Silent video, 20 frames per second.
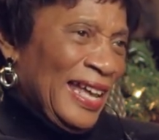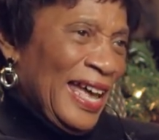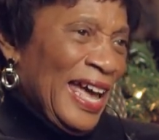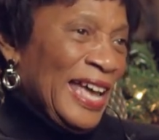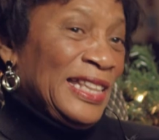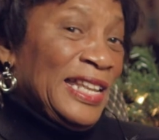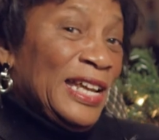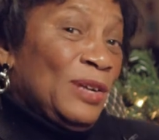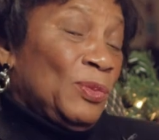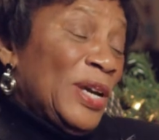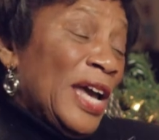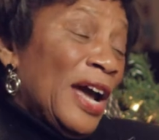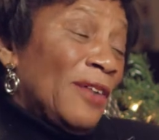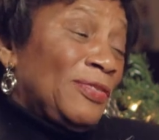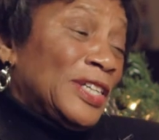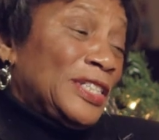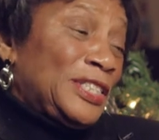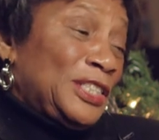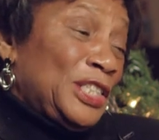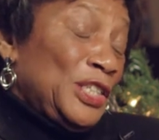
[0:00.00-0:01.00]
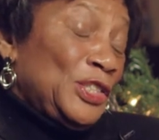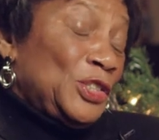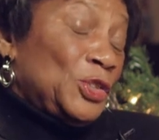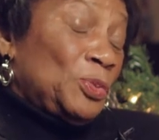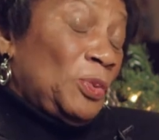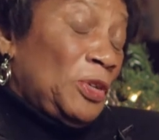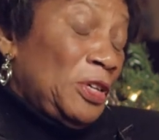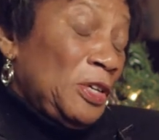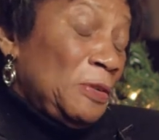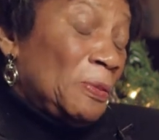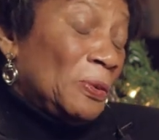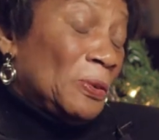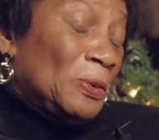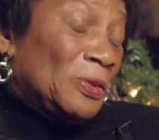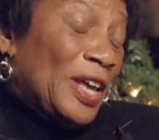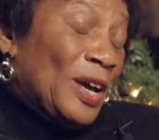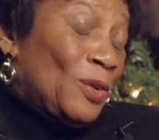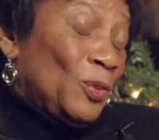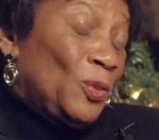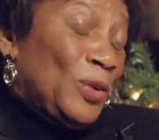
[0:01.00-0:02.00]
And then we have to teach people
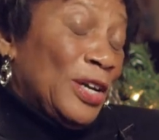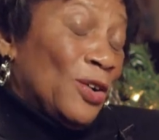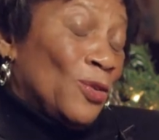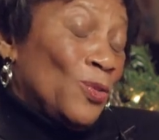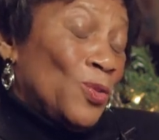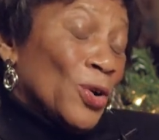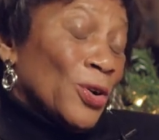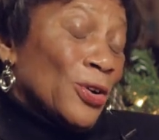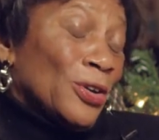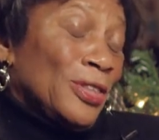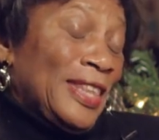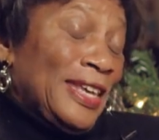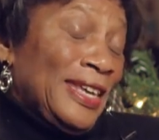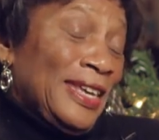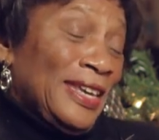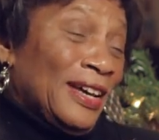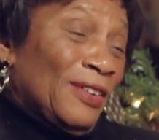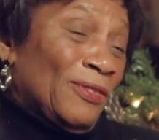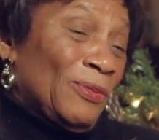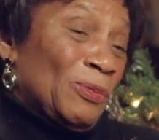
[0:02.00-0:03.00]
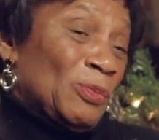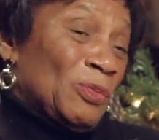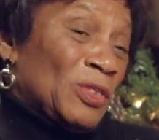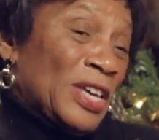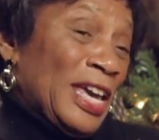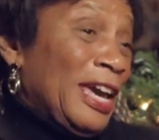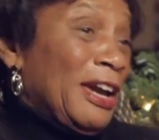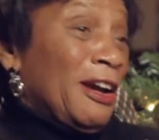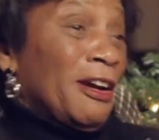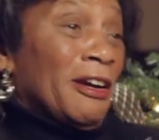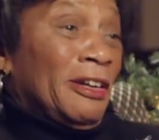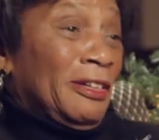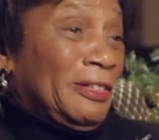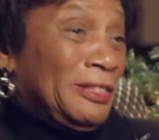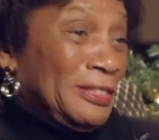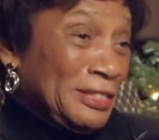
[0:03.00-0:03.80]
that we are worthy of care.